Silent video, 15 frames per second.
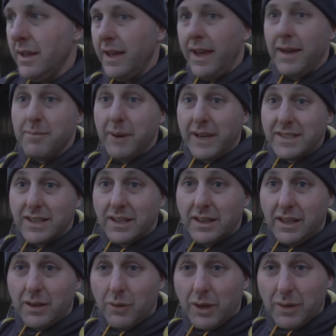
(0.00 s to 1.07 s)
And
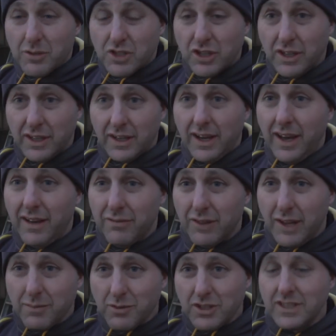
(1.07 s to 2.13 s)
basically when I'm shooting I have
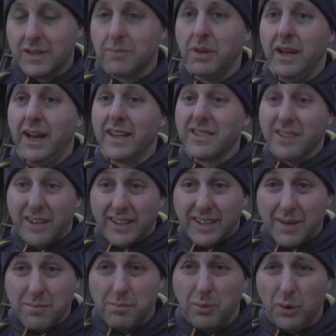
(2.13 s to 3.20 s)
like music playing so I don't
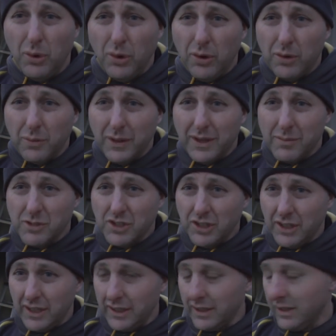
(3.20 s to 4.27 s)
get bored when I'm
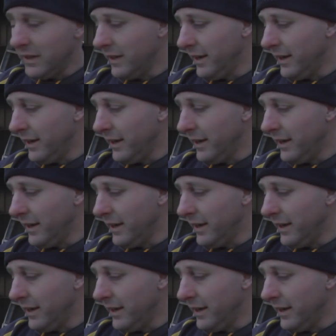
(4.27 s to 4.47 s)
shooting.